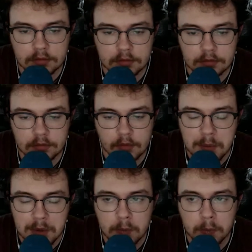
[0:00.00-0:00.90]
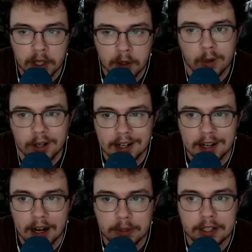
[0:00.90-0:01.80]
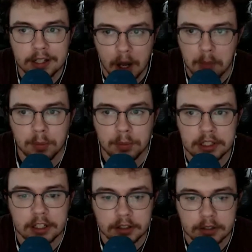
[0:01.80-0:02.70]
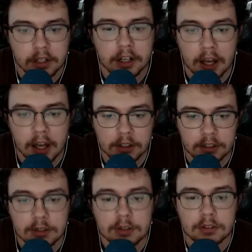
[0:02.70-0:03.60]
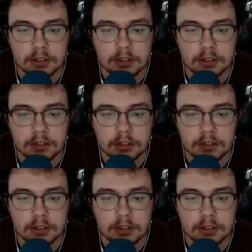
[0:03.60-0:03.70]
I mean, we can work it out. We can come up with the answer together too. So